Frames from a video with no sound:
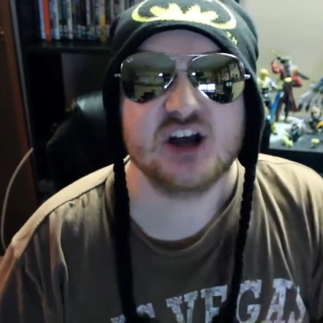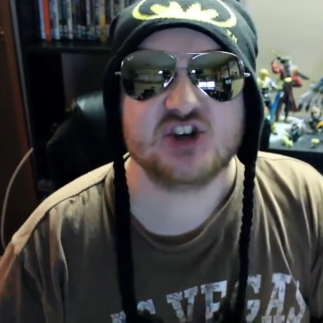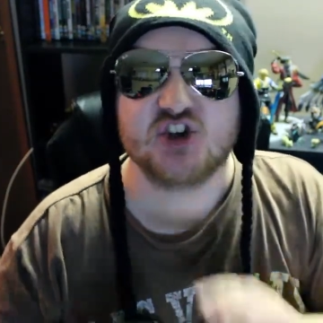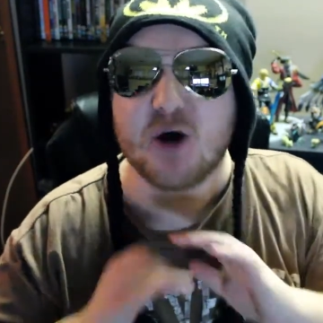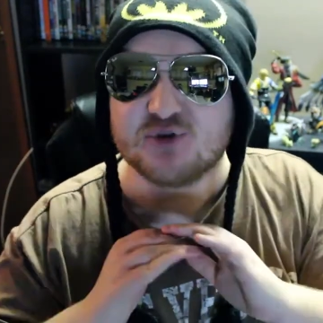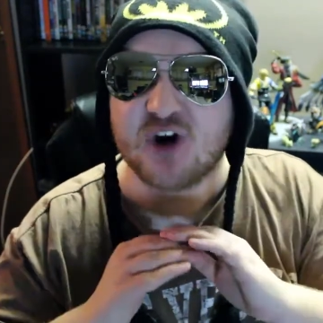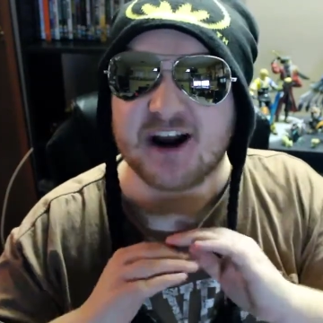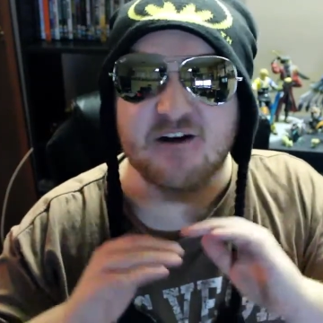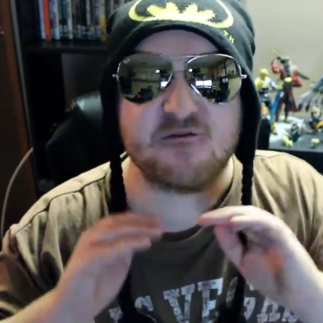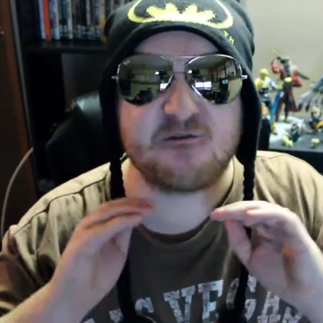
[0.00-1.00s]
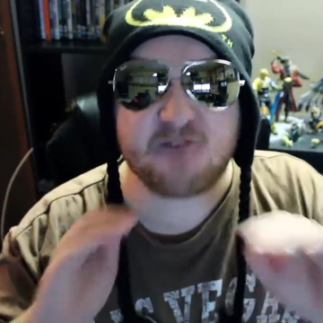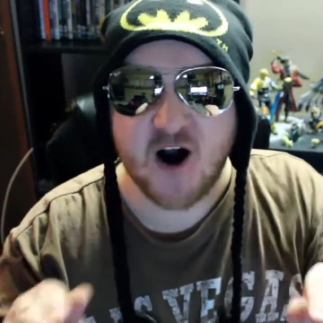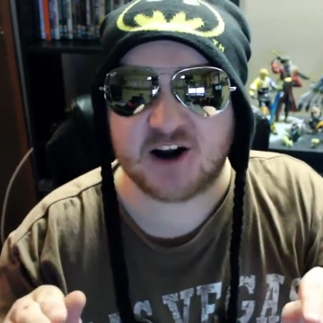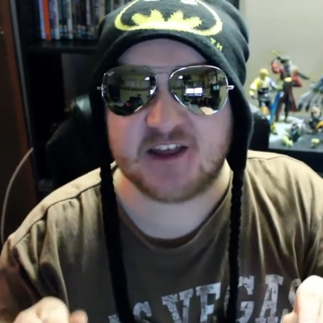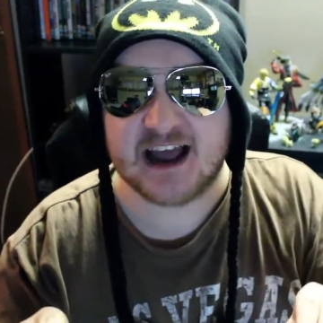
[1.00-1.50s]
Stop trying to
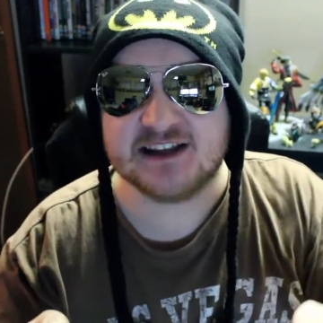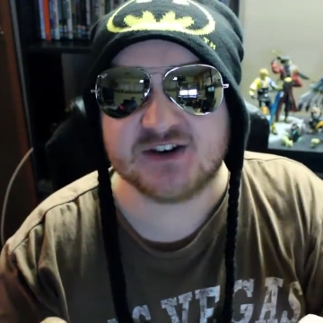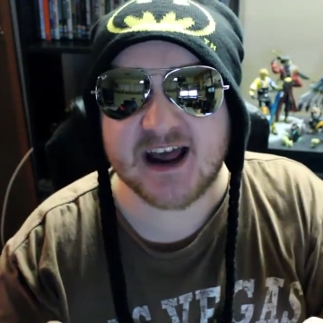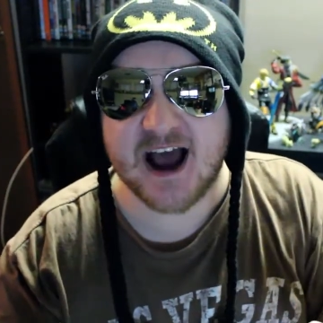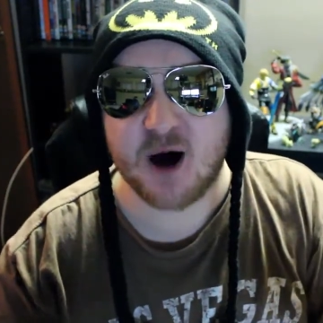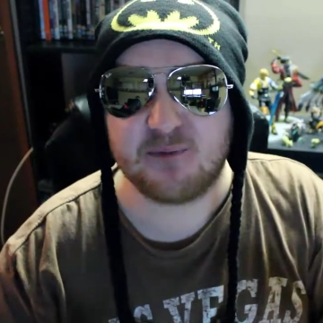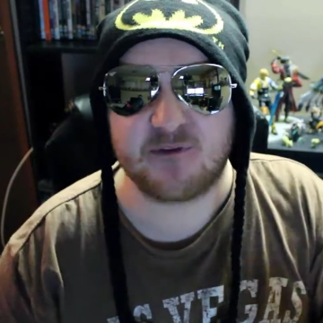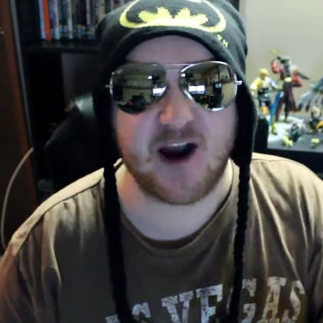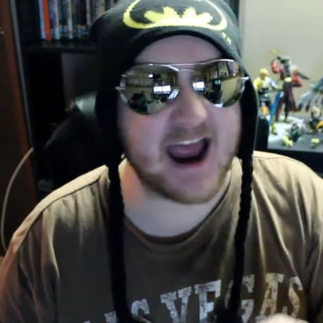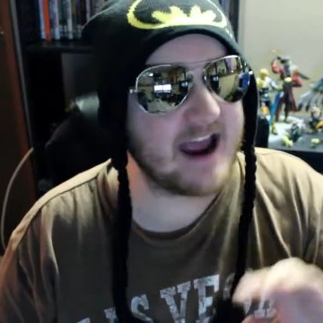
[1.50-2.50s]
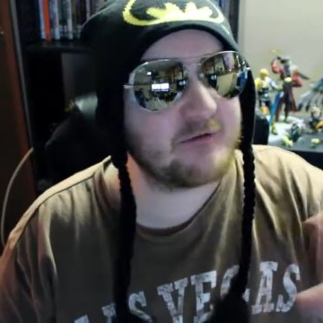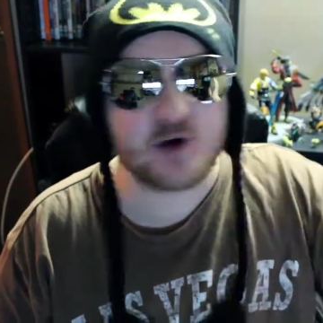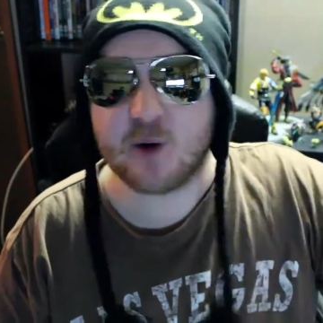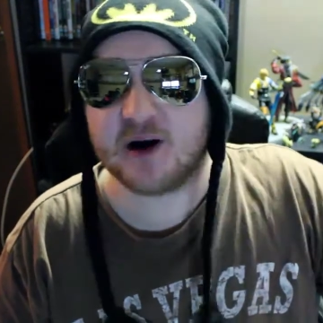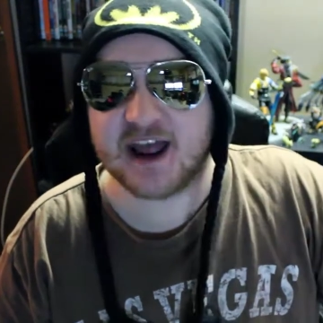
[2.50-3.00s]
fuck the internet up for
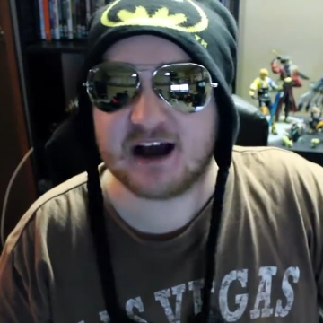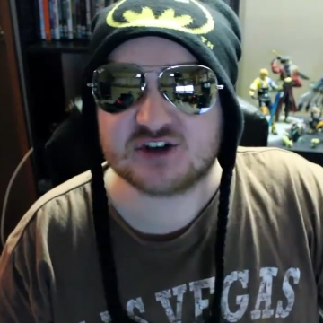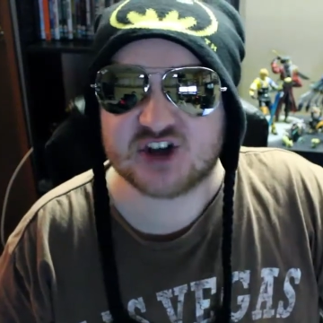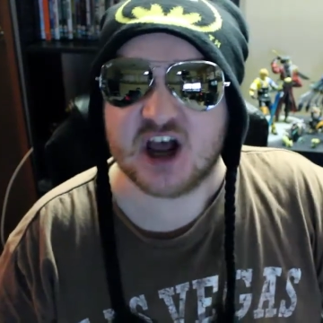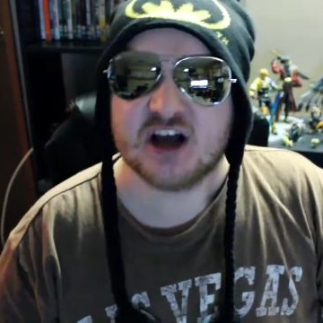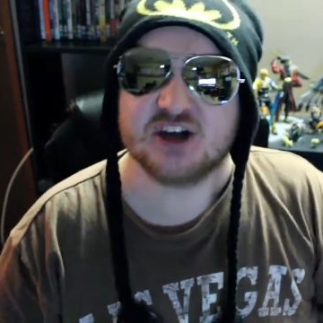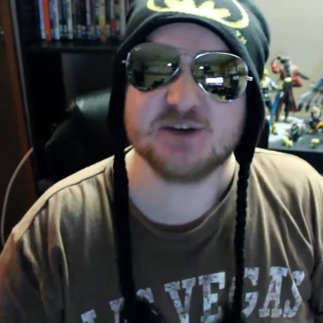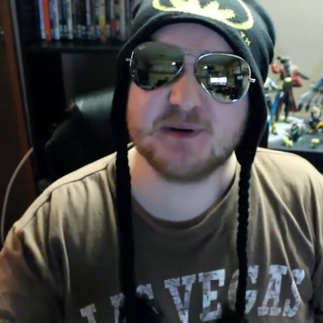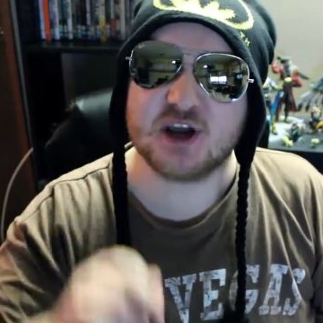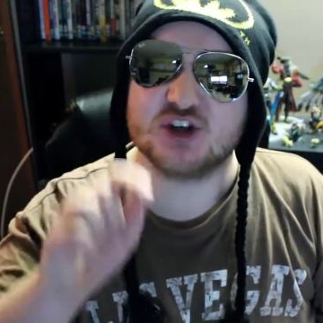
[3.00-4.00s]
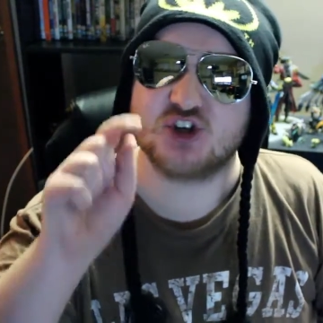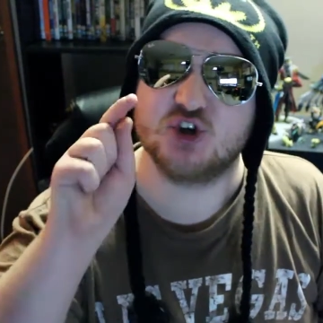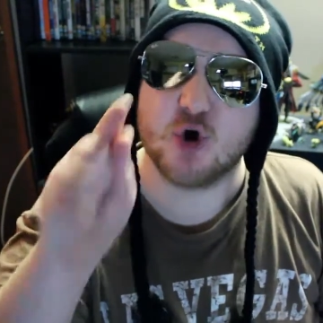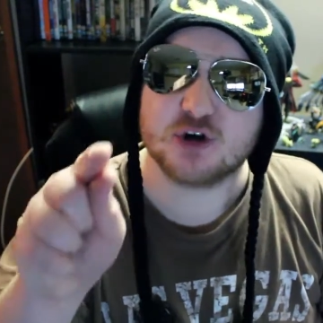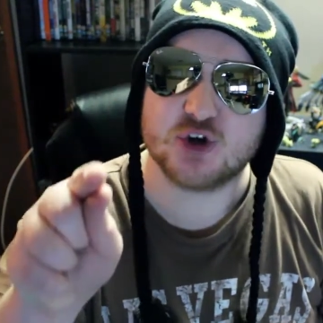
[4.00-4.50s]
everyone else just because
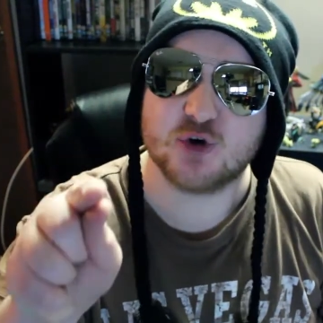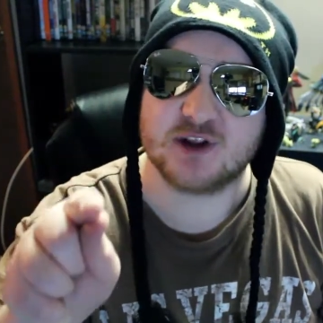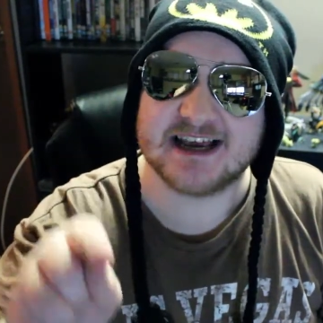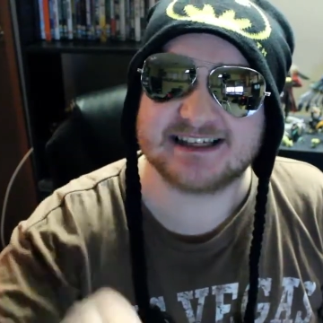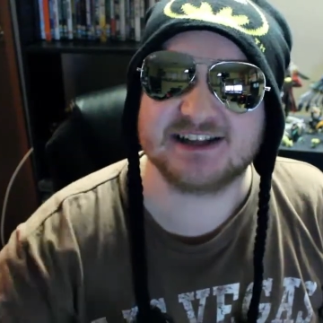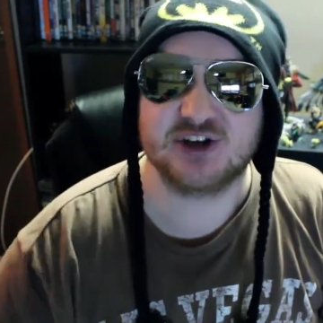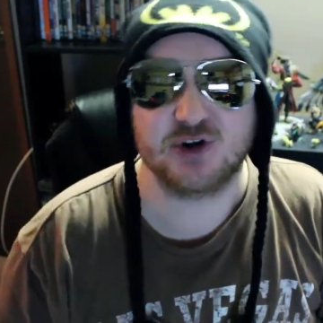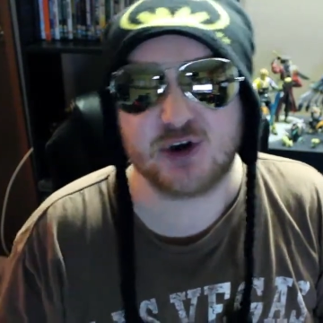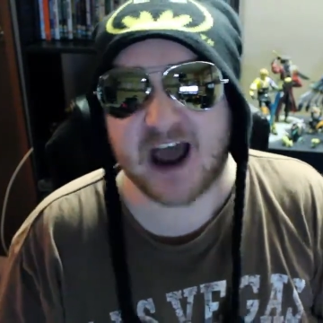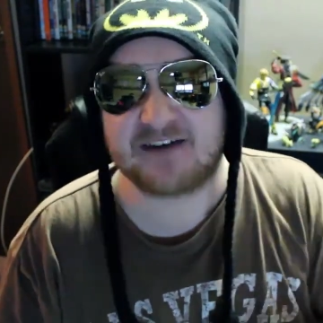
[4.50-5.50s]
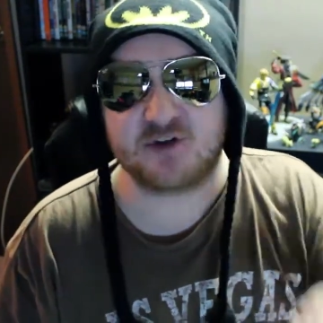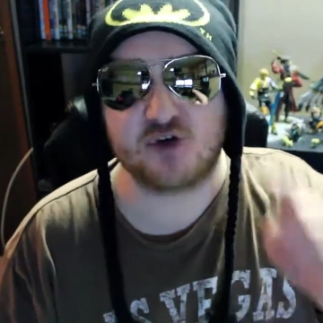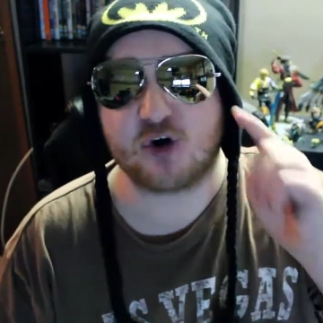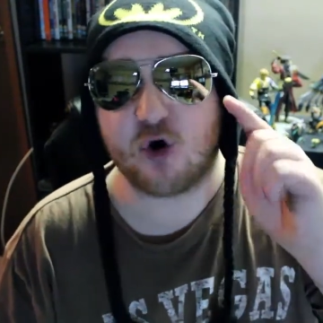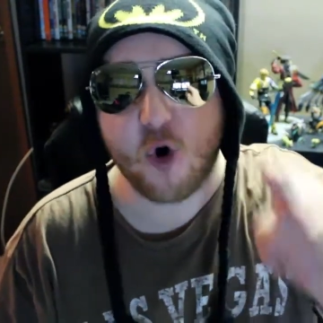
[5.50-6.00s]
you're too lazy to look after
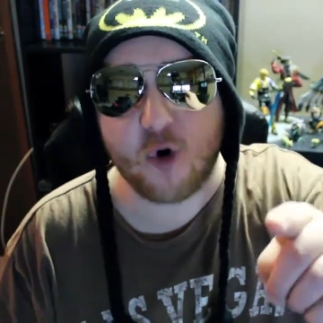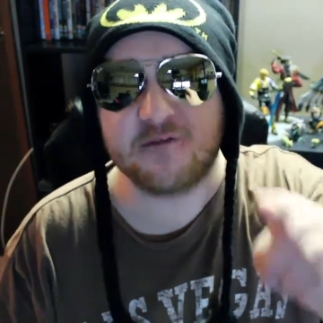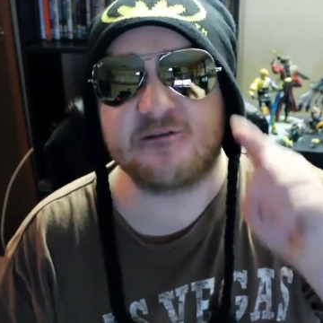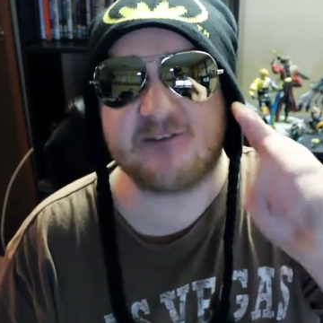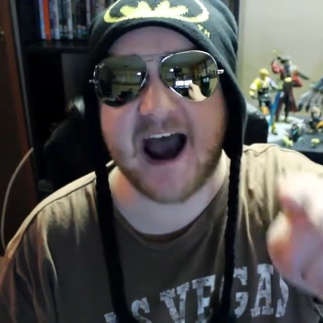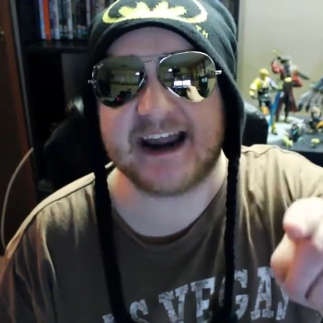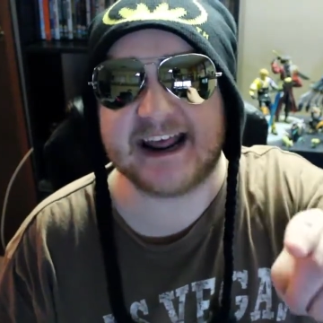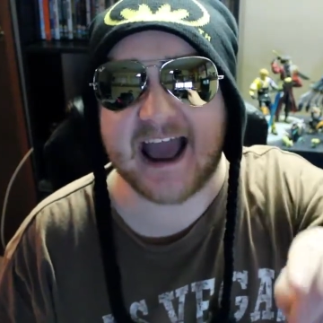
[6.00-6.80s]
your own fanny